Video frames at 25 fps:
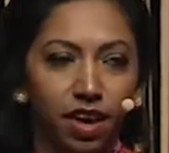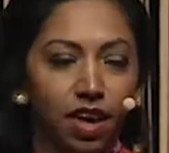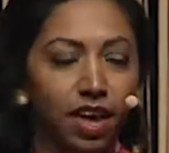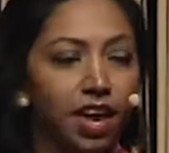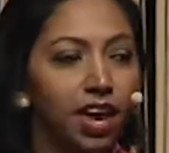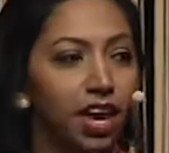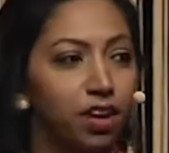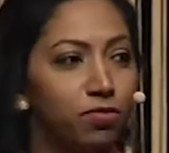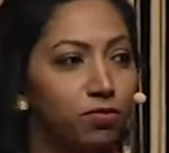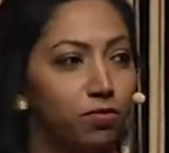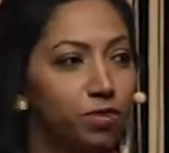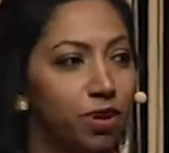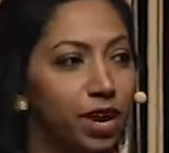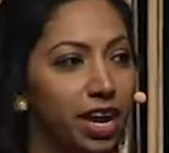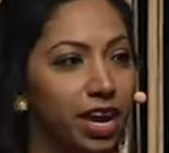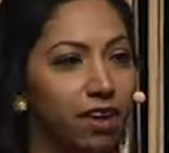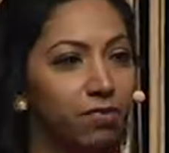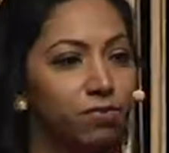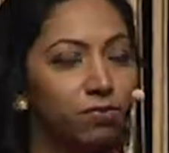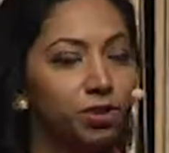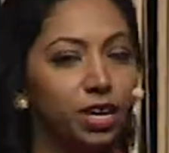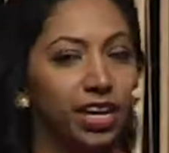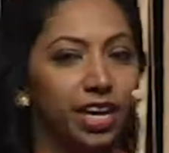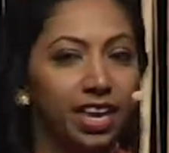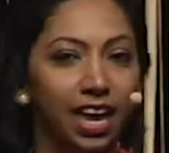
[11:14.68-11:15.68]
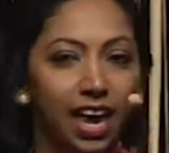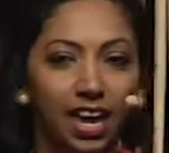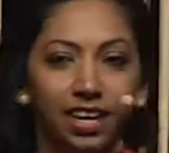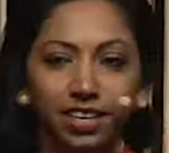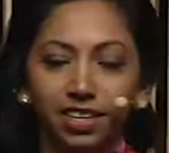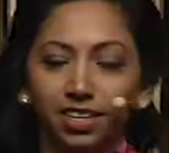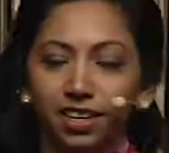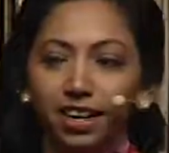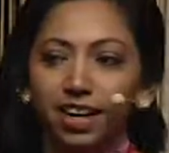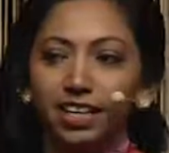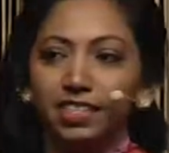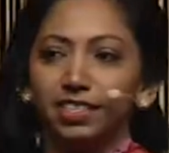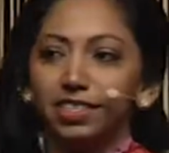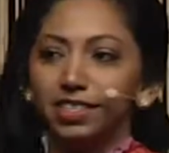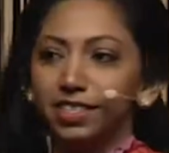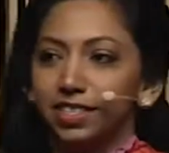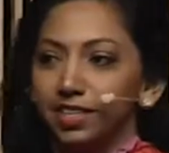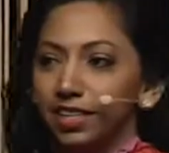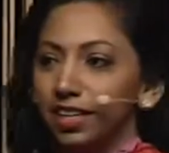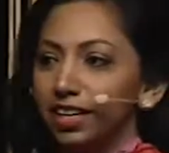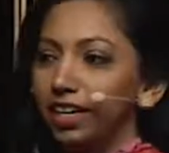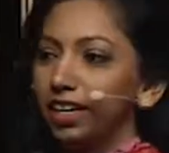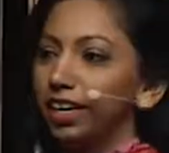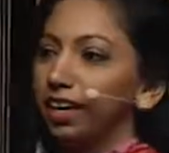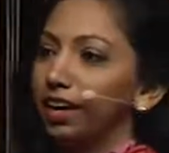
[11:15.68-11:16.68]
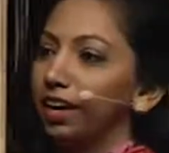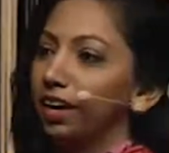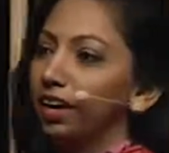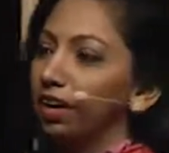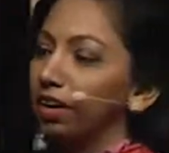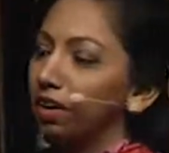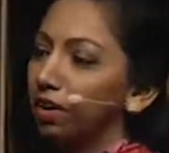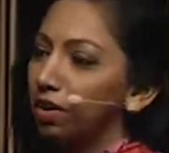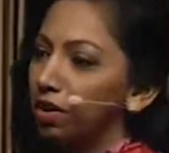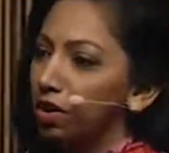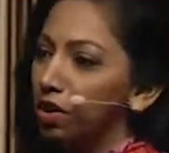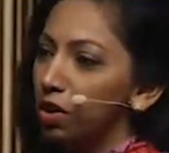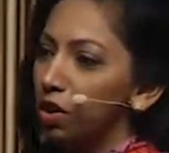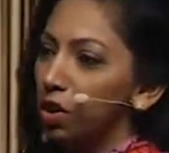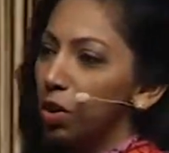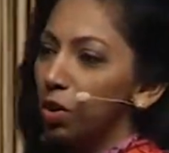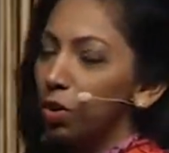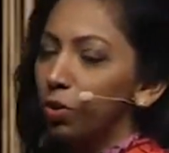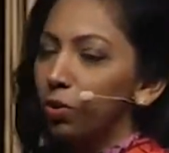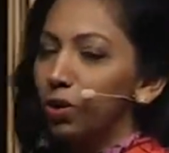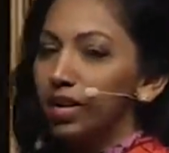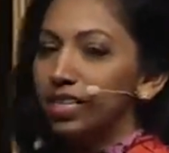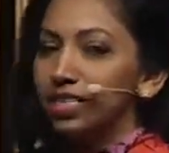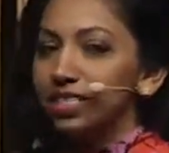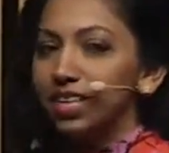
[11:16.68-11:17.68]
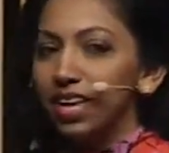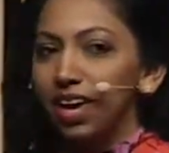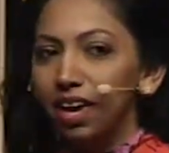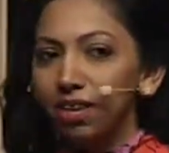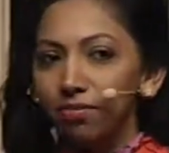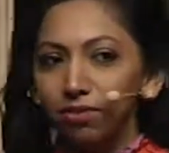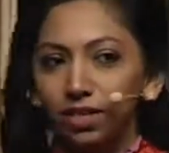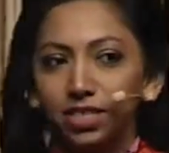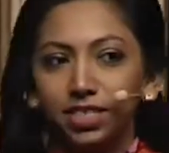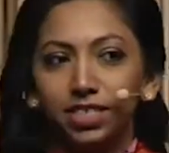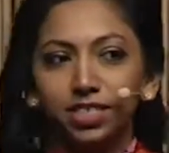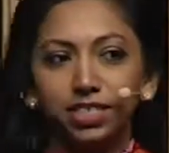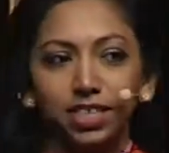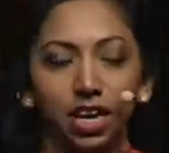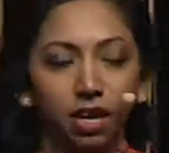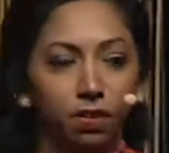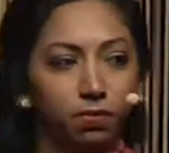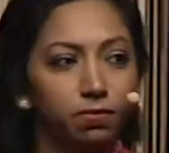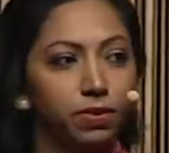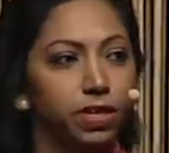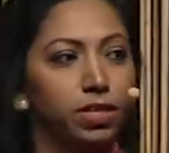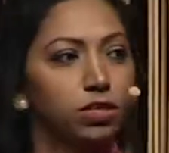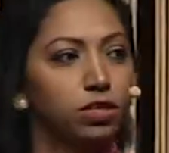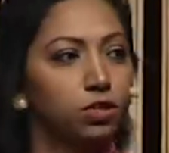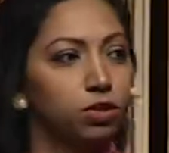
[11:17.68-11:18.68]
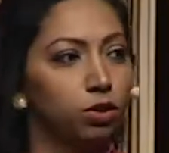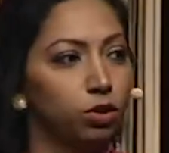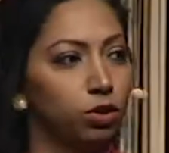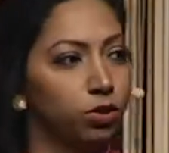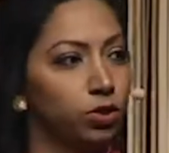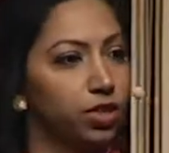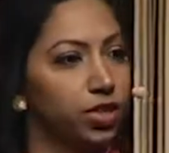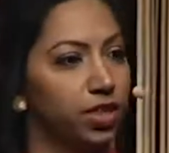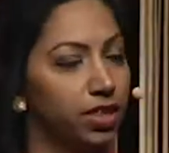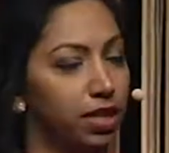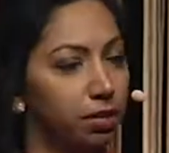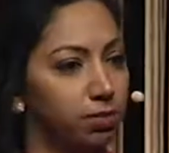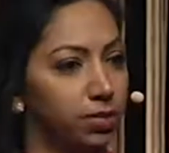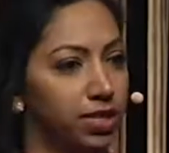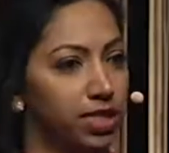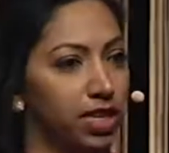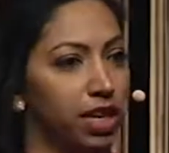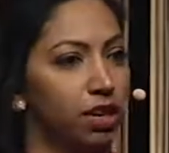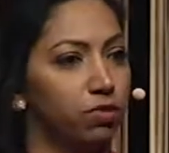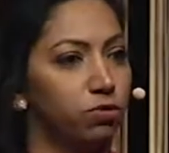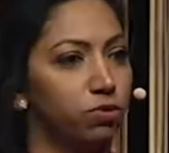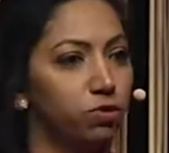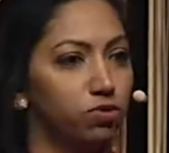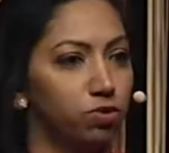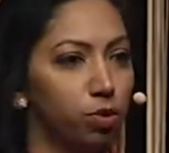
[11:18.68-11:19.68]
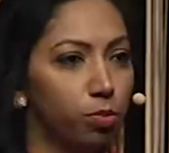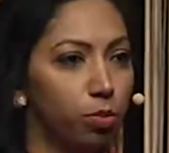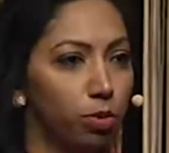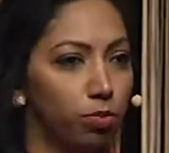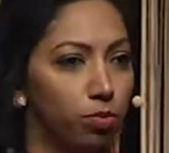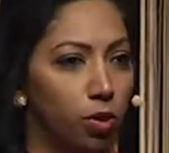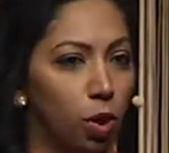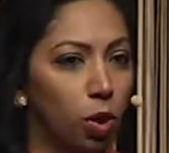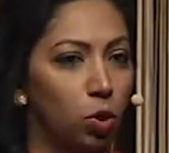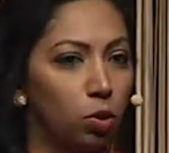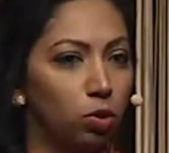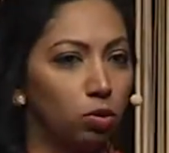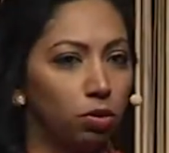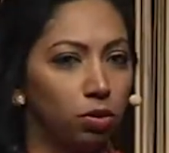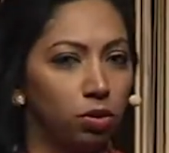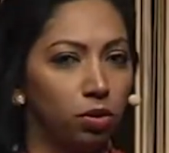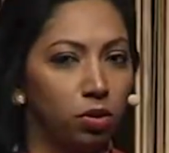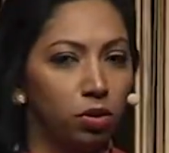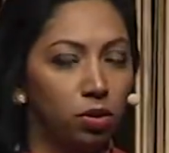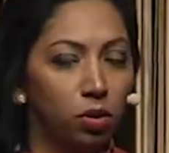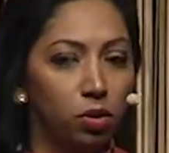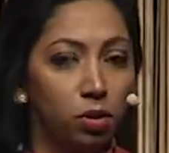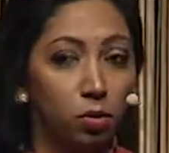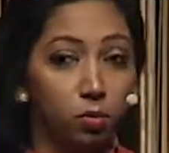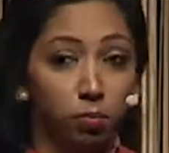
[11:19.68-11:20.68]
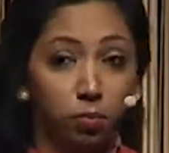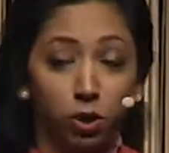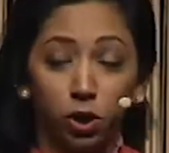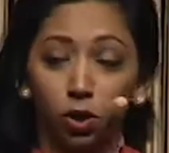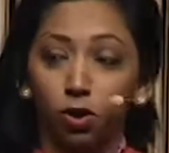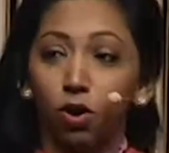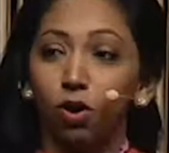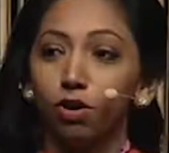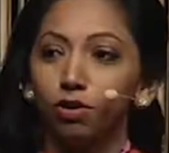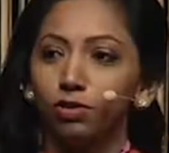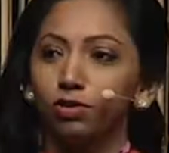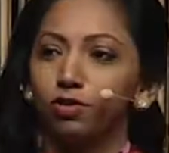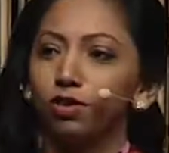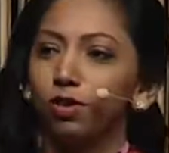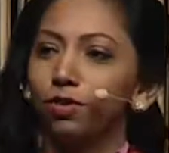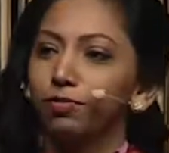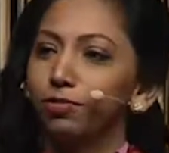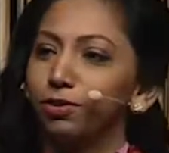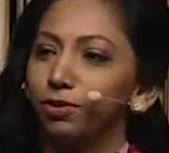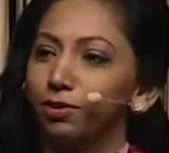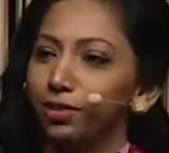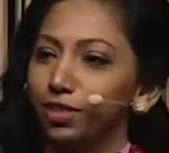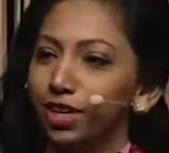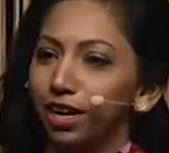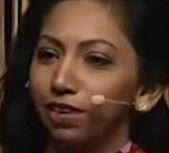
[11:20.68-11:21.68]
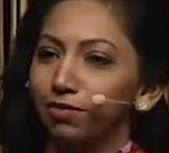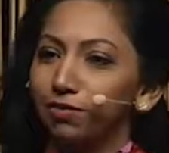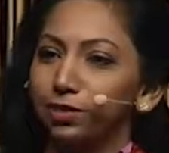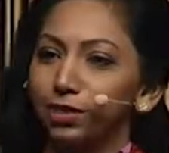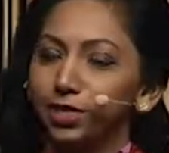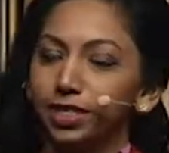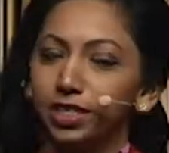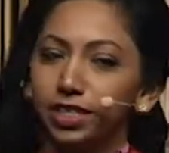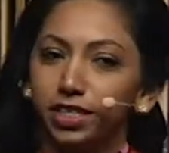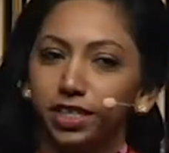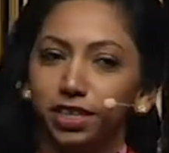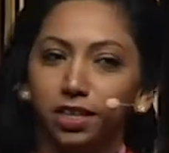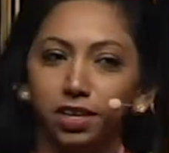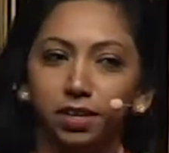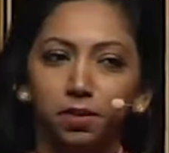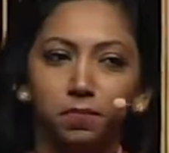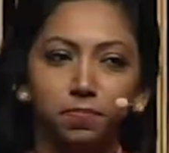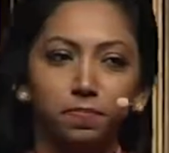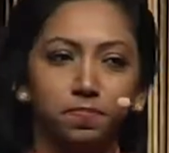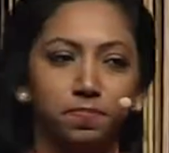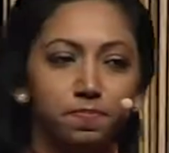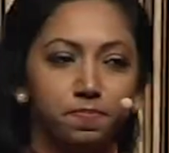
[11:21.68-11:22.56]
And for every candidate sitting here who has ever self-excluded themselves from a role because of your diversity,